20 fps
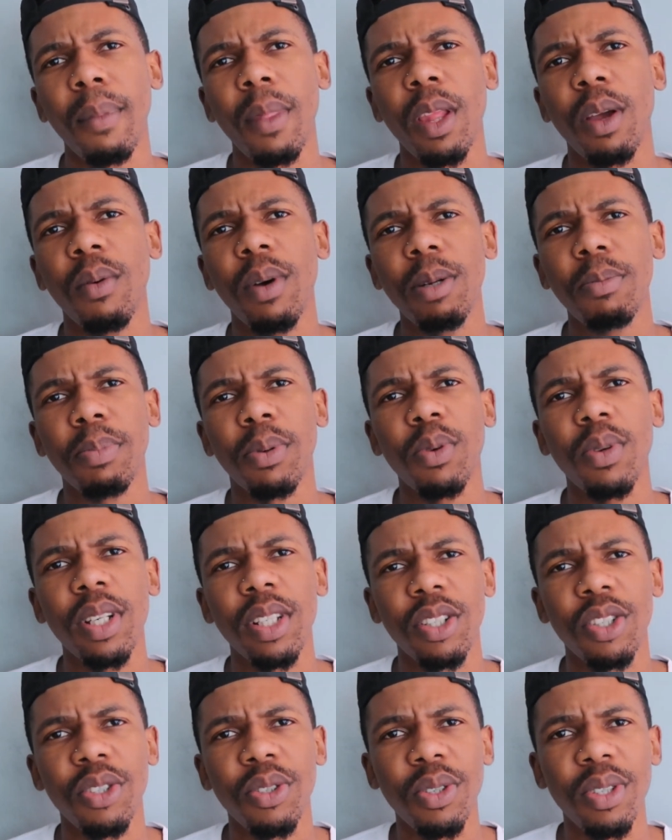what
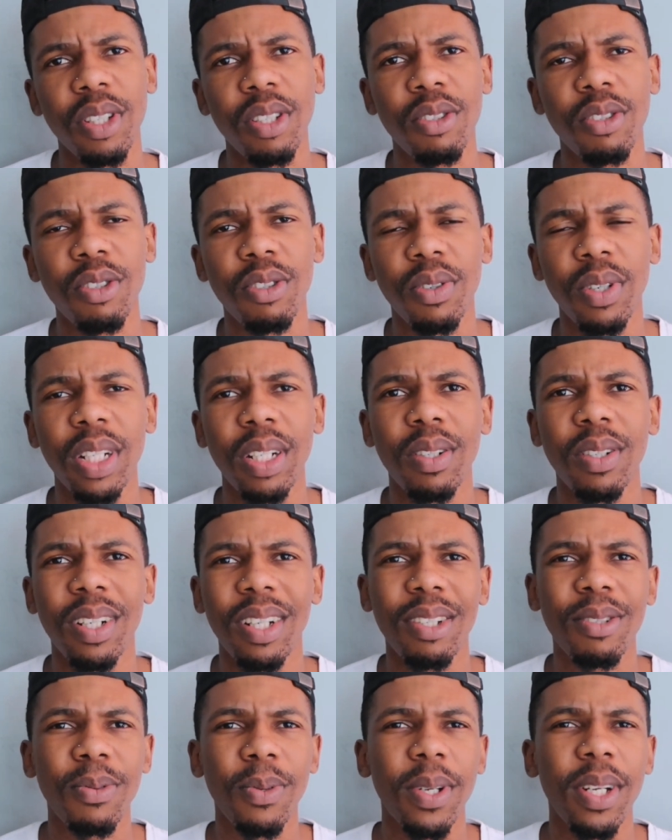brokers are you using to trade
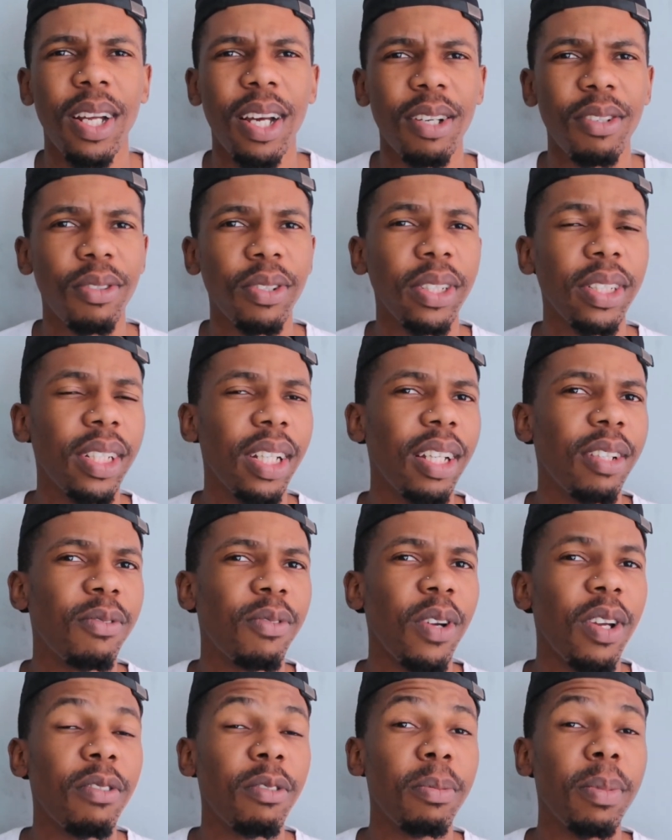NAS 100, and
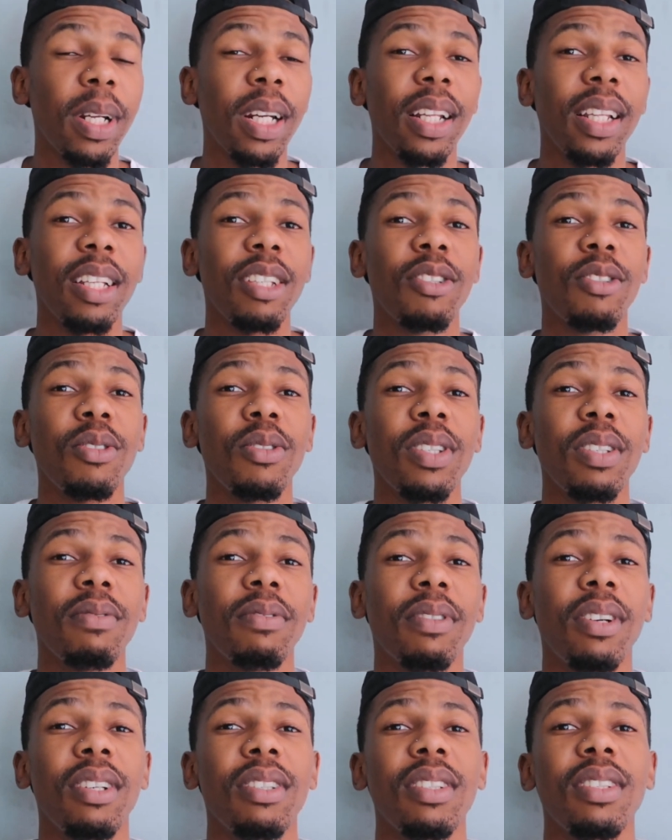for everybody that's using
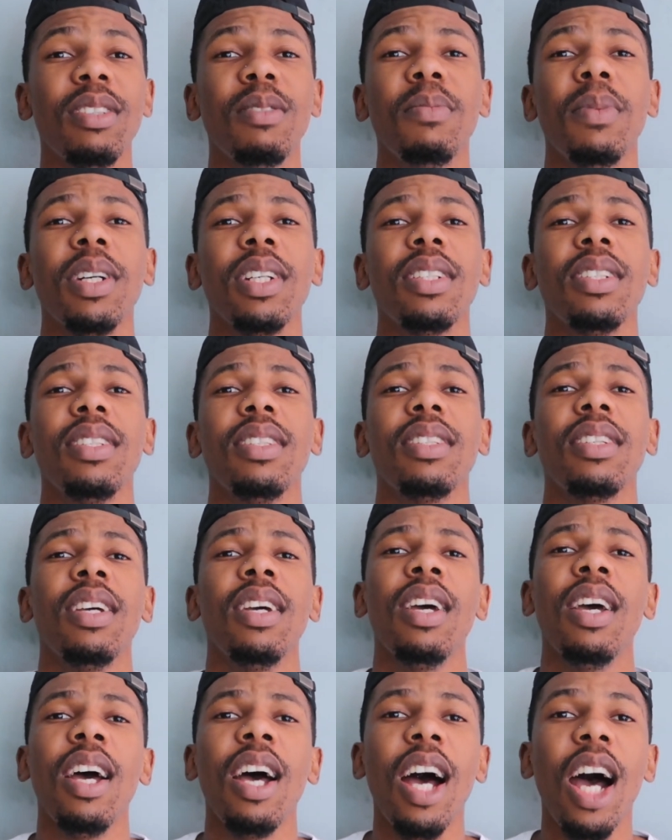Vussy Magz,
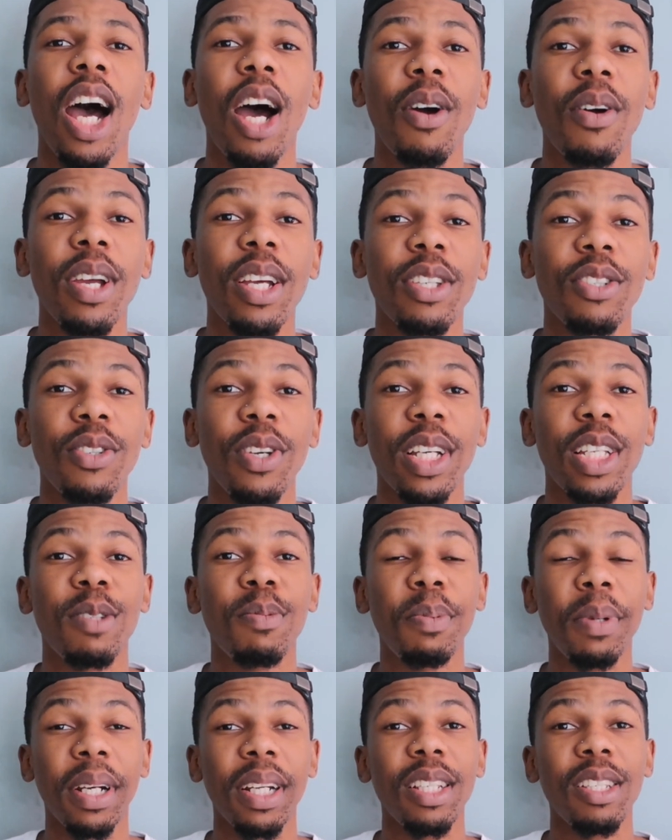how has your
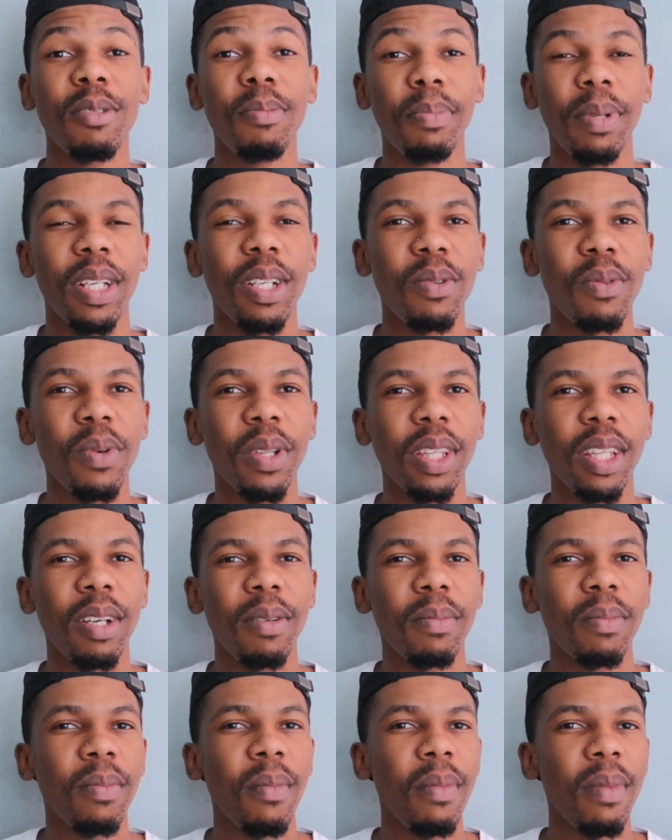experience been with
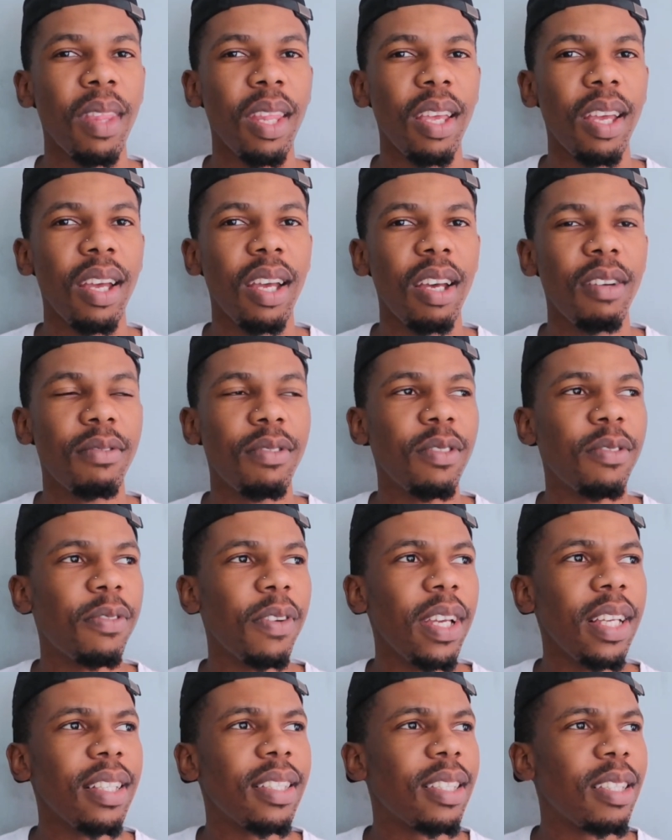them? Have you
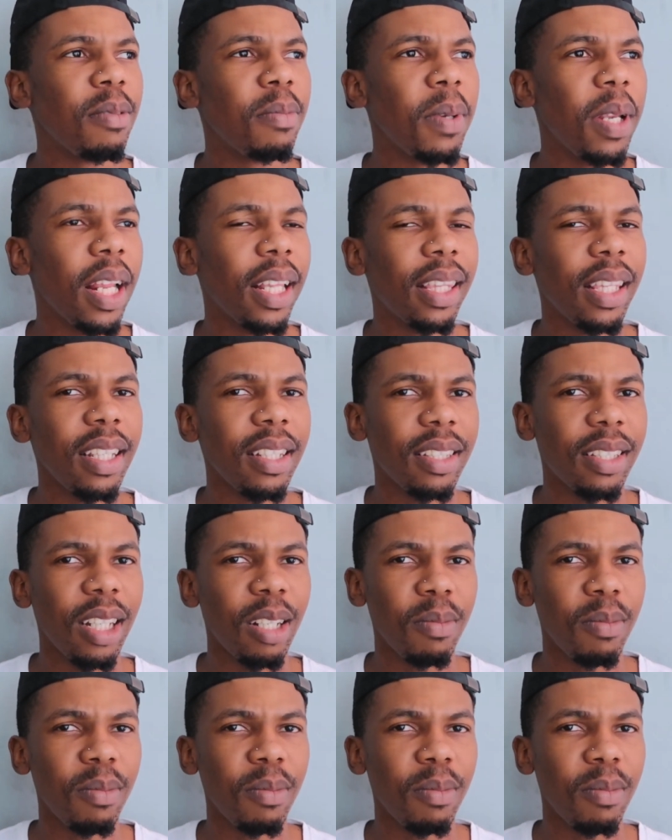faced similar things that